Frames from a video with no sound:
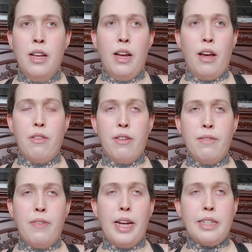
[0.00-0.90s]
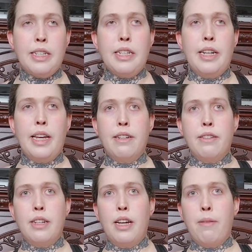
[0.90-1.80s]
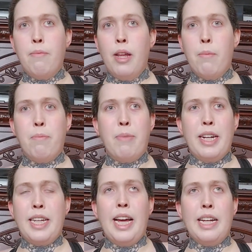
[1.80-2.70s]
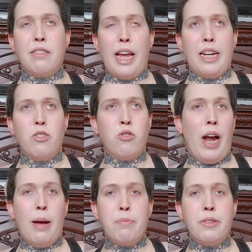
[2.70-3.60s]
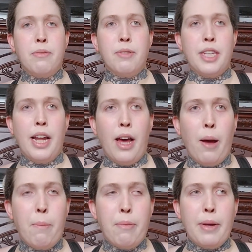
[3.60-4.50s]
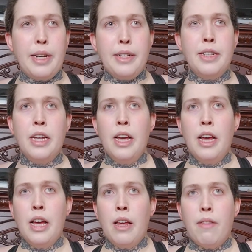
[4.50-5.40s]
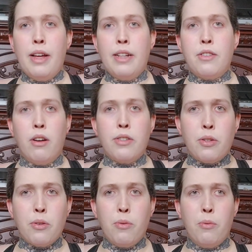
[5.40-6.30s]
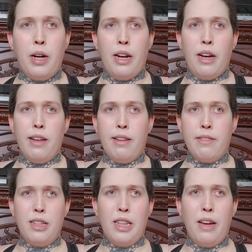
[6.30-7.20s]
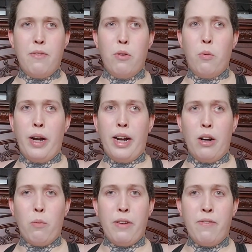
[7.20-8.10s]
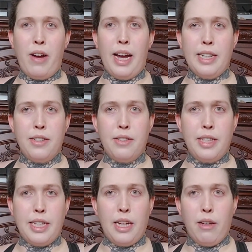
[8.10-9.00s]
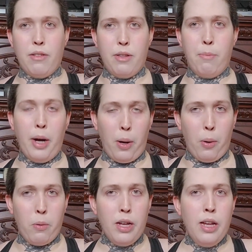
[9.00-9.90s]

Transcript: other infected, and but he has like traps set up, and that's also the level where we find the bow.